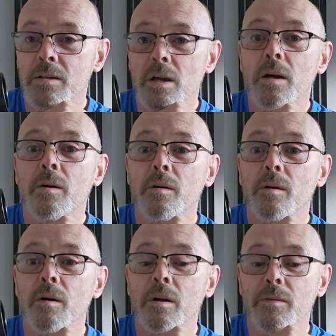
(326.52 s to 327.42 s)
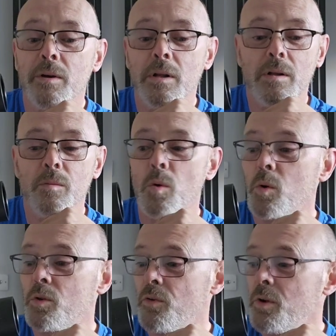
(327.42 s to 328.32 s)
So I'll give you a little
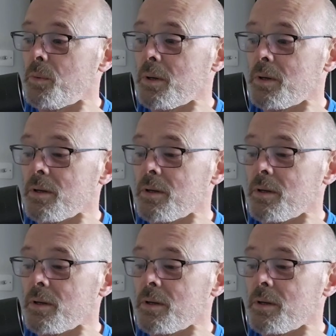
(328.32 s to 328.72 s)
walk through.